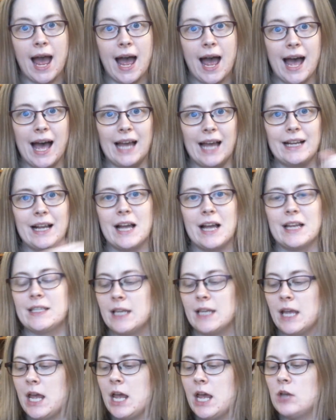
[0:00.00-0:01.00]
Hi guys,
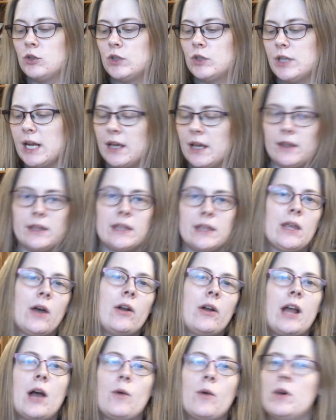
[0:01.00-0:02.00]
today I
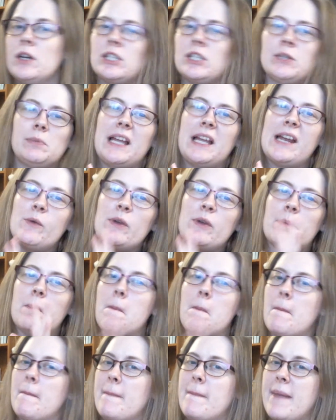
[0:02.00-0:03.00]
thought I wanted to play
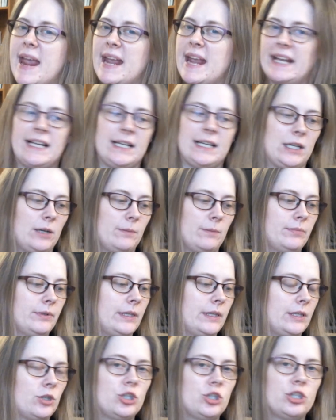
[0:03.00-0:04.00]
with makeup
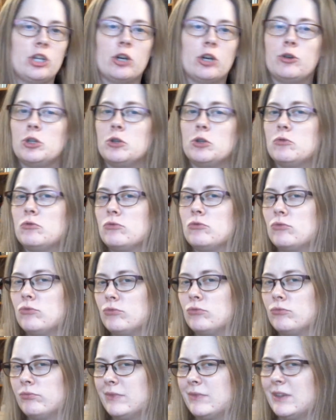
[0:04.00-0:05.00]
and show you
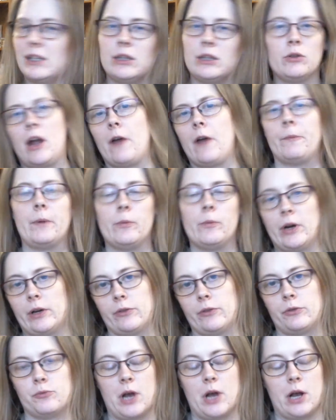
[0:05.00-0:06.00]
the look I've been wearing
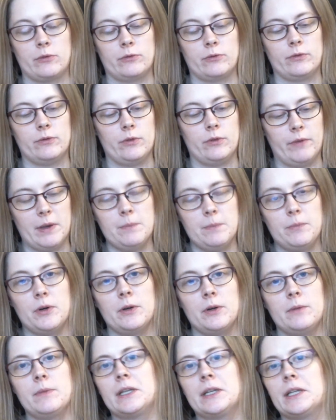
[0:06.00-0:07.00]
throughout November
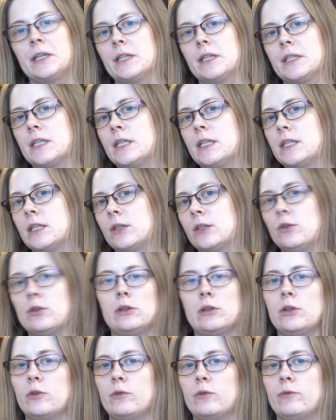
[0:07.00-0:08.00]
because it's a good
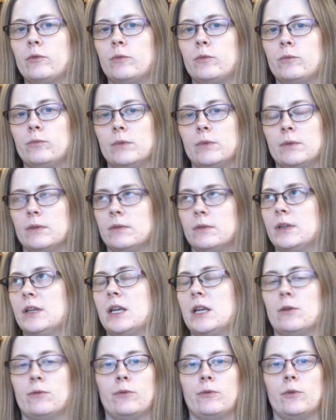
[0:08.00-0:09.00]
look here
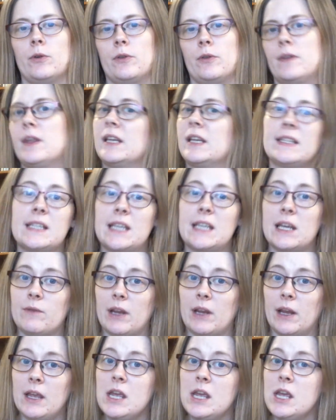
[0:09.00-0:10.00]
for Thanksgiving,
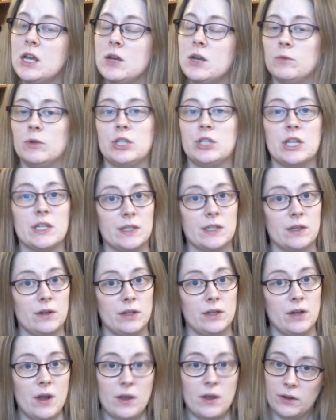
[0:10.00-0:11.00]
which is
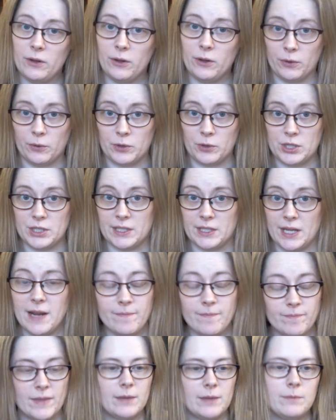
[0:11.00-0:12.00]
on Thursday
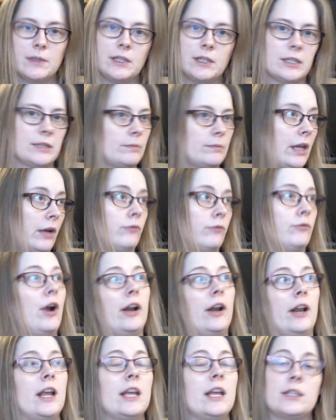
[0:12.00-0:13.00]
because Black
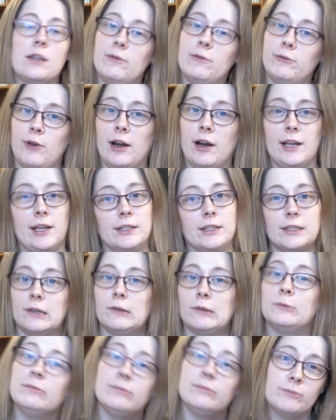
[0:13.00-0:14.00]
Friday is on Friday, so
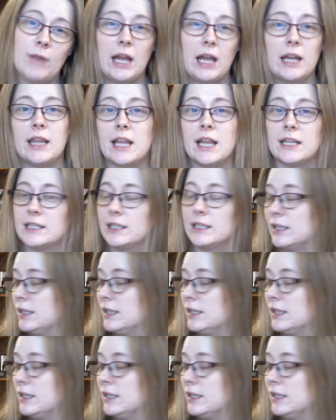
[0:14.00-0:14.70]
that's a